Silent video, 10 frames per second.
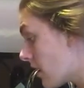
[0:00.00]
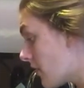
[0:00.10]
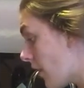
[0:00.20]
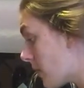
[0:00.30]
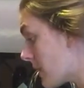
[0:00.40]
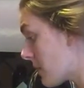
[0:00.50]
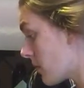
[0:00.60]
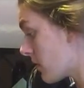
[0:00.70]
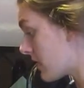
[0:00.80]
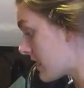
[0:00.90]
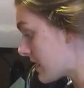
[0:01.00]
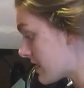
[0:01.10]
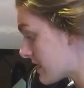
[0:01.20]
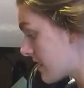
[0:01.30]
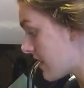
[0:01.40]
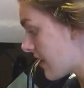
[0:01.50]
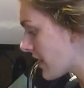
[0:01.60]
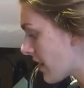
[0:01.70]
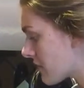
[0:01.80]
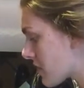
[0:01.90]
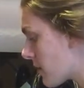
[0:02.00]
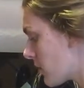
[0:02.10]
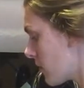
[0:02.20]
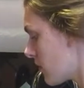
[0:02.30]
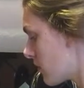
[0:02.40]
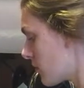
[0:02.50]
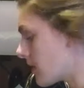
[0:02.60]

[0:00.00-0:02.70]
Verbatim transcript: of all people, is having a lot of trouble